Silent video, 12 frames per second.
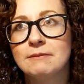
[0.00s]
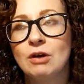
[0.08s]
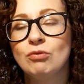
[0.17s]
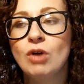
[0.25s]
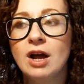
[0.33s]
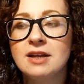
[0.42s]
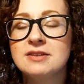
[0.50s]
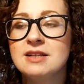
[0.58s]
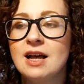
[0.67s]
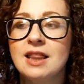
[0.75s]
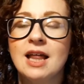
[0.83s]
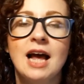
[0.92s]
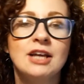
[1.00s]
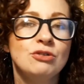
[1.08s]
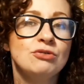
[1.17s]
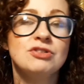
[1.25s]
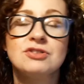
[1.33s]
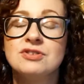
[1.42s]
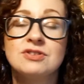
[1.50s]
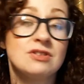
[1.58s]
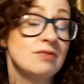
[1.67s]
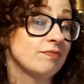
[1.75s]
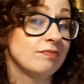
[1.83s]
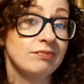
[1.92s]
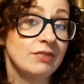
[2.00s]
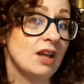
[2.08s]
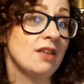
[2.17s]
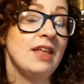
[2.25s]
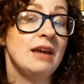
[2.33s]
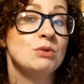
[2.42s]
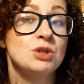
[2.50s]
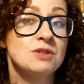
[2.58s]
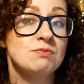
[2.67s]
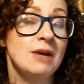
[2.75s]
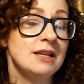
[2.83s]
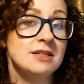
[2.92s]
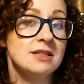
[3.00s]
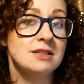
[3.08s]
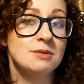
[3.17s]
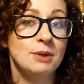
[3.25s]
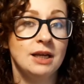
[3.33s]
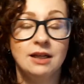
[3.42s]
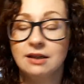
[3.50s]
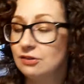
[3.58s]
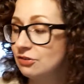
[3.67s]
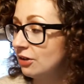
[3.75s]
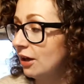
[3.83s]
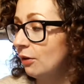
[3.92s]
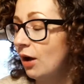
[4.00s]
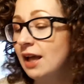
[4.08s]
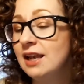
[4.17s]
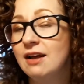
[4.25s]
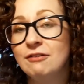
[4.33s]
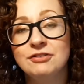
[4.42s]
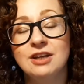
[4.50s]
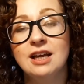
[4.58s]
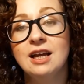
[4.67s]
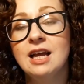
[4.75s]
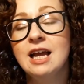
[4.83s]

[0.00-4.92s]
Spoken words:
Writers like that, they were just meant to be. So I loved it.